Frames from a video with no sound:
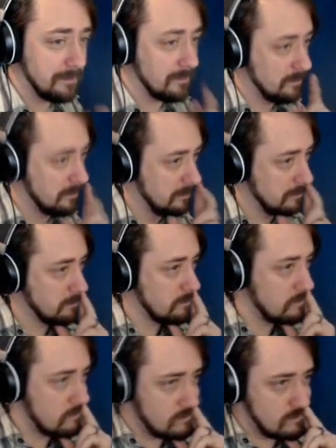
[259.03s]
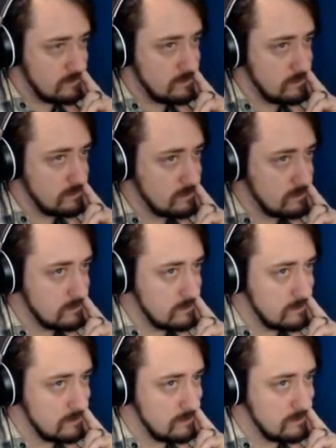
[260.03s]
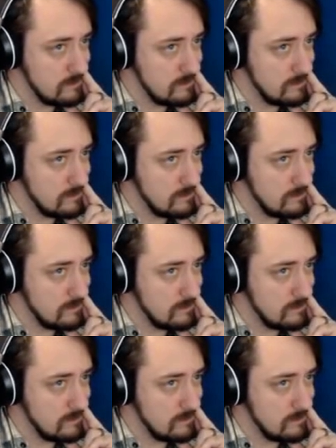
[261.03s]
Nothing is said.